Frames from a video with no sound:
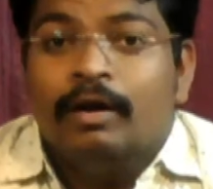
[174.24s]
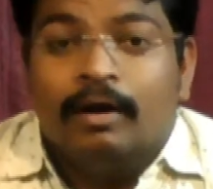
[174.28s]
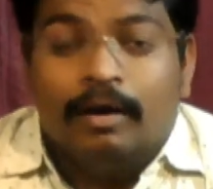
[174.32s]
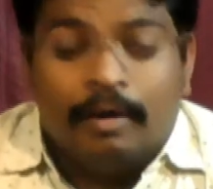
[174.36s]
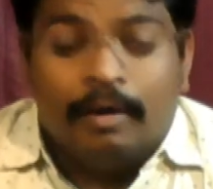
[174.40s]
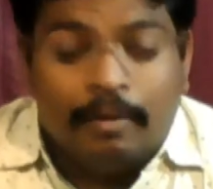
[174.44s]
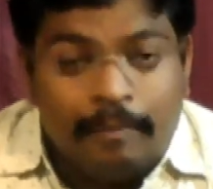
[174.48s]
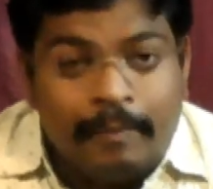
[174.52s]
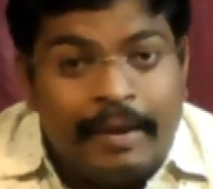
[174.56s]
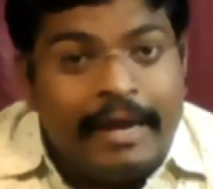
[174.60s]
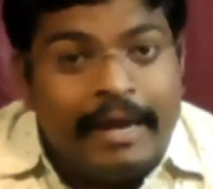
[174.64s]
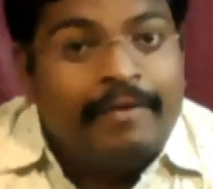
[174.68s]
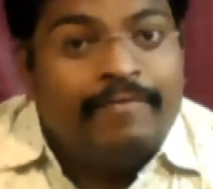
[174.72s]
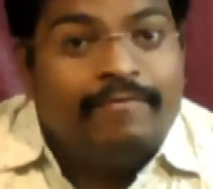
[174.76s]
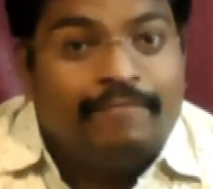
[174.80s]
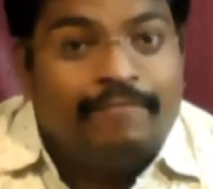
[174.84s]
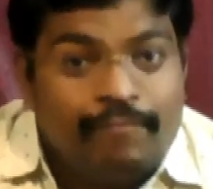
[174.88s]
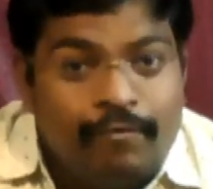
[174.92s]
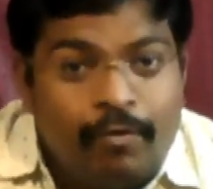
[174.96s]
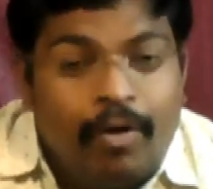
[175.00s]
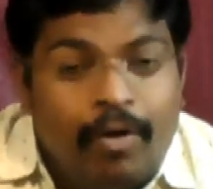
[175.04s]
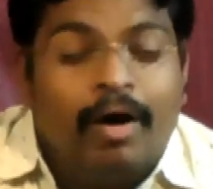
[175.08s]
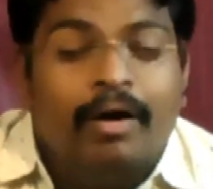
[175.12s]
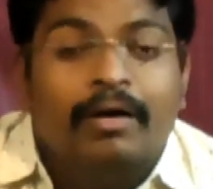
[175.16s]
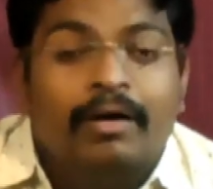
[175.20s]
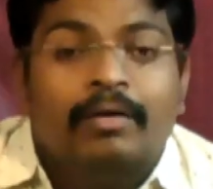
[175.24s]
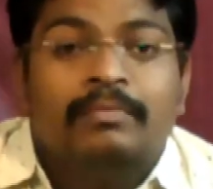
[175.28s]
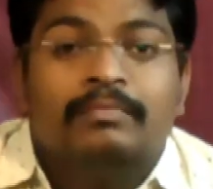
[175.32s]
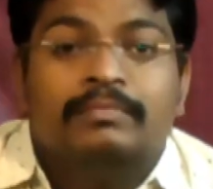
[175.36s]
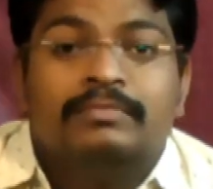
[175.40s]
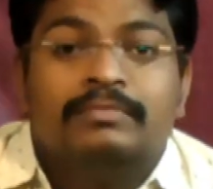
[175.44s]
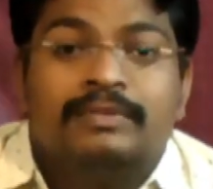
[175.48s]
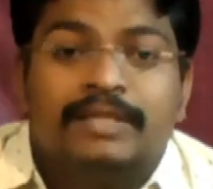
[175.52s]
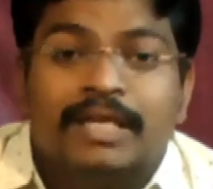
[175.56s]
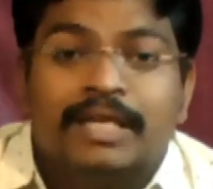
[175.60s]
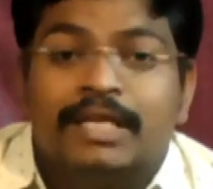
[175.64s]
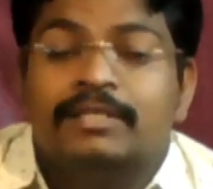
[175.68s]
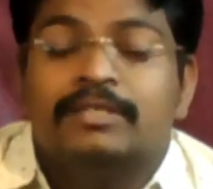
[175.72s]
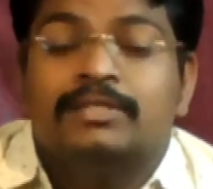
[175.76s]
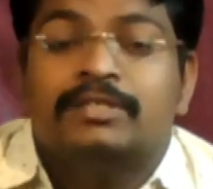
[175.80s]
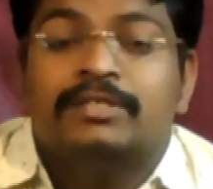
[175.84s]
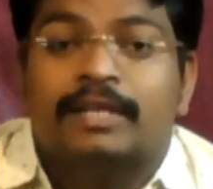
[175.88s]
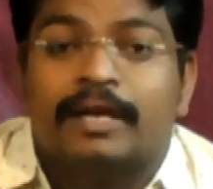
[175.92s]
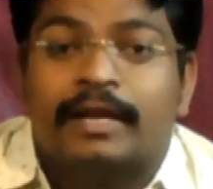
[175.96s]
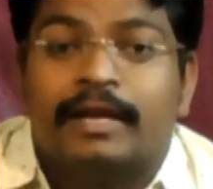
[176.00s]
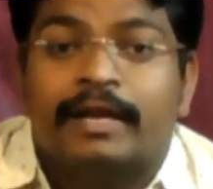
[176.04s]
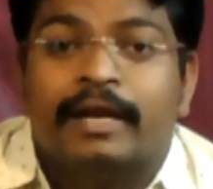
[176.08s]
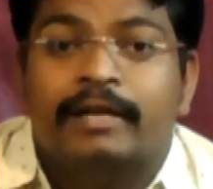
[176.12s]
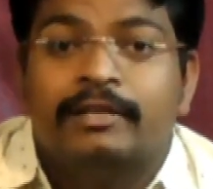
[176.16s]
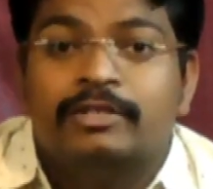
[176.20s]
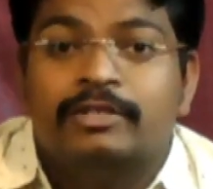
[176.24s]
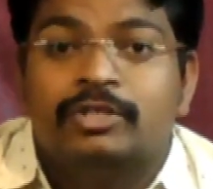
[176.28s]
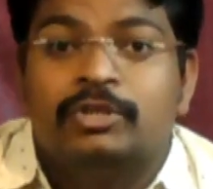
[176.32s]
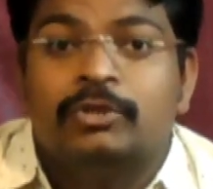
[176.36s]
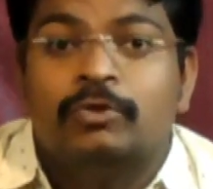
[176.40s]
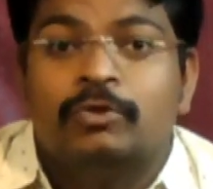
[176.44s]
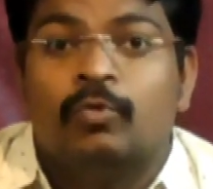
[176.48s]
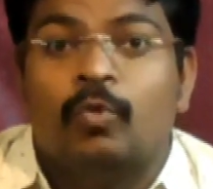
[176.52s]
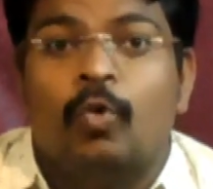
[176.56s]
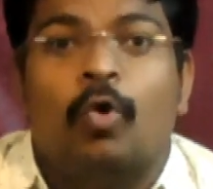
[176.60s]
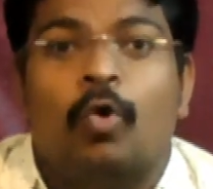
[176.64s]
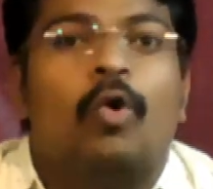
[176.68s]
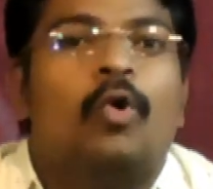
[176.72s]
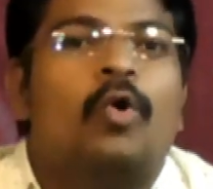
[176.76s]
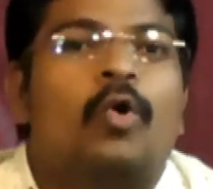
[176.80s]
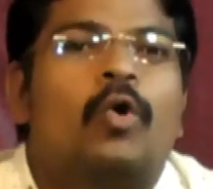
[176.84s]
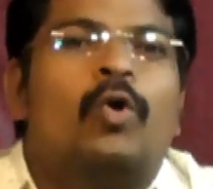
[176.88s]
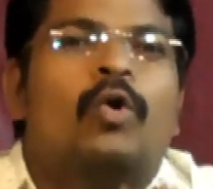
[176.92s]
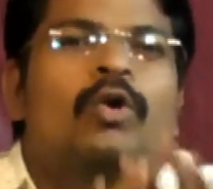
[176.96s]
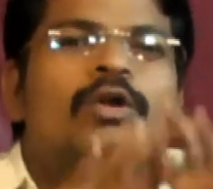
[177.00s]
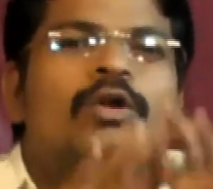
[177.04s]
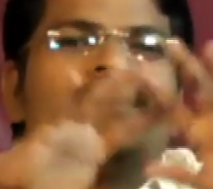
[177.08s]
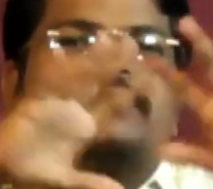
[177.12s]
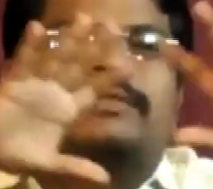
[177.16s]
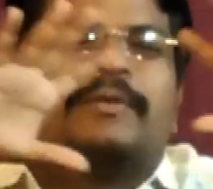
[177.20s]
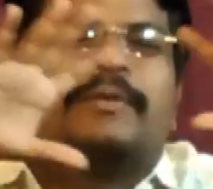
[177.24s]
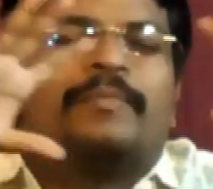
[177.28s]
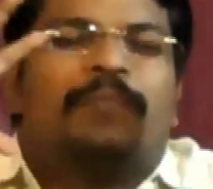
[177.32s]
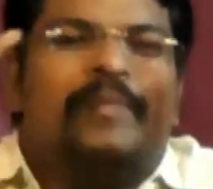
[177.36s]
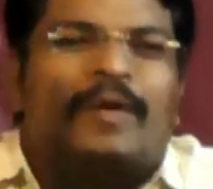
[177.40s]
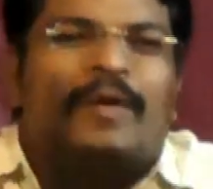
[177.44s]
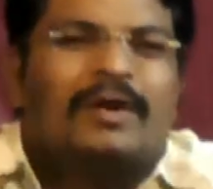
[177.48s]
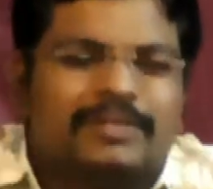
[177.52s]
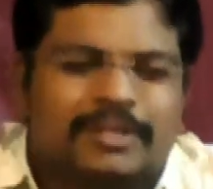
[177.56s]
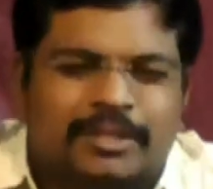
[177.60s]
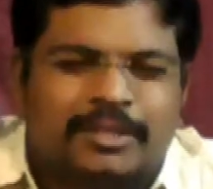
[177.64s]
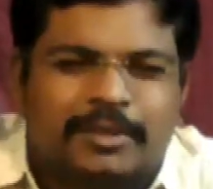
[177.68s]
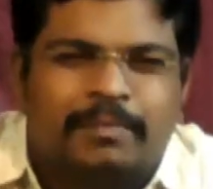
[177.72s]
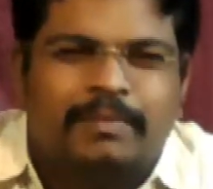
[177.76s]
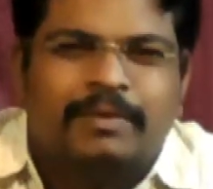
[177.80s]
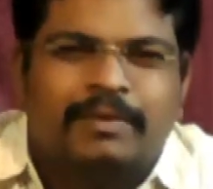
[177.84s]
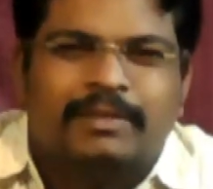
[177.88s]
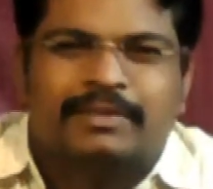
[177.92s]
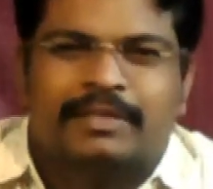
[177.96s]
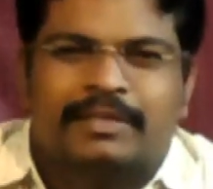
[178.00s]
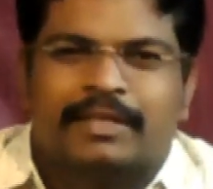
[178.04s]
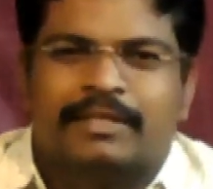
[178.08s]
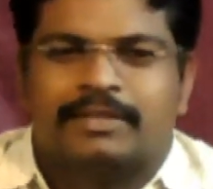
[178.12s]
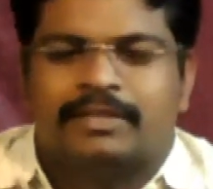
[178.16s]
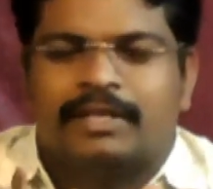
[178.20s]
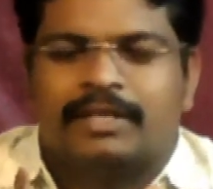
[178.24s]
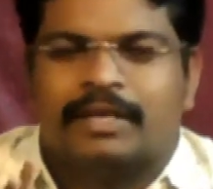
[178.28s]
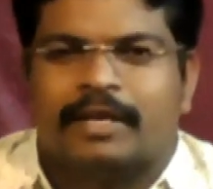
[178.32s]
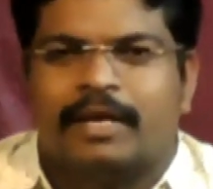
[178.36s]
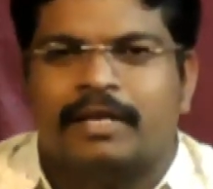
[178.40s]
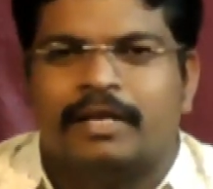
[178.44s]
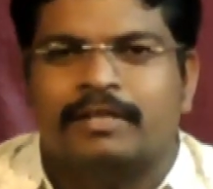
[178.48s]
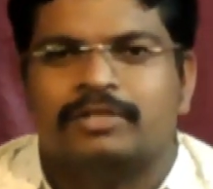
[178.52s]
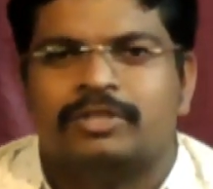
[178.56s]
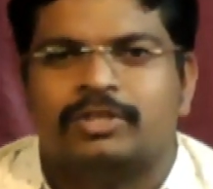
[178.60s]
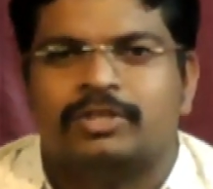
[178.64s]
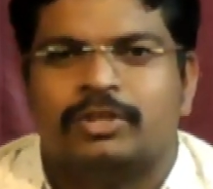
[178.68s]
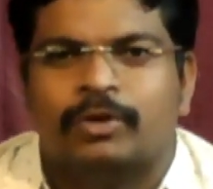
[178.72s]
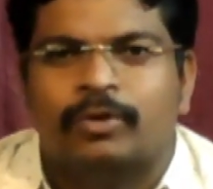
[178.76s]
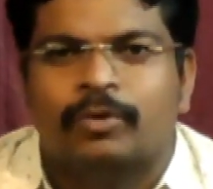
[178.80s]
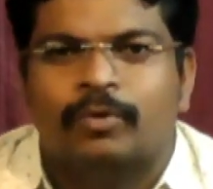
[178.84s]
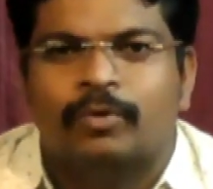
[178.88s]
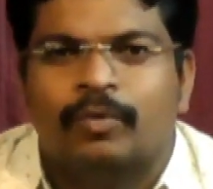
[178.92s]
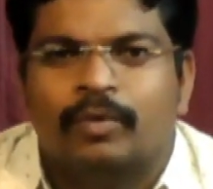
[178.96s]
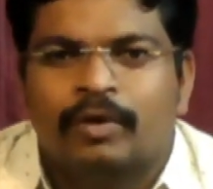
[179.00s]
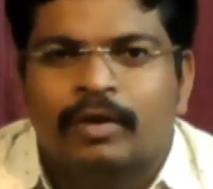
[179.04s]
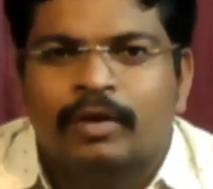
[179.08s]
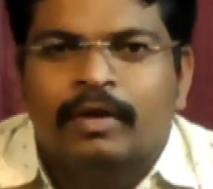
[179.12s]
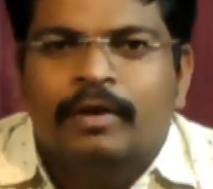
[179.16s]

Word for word: uh, may form things against you, all the possible things against you.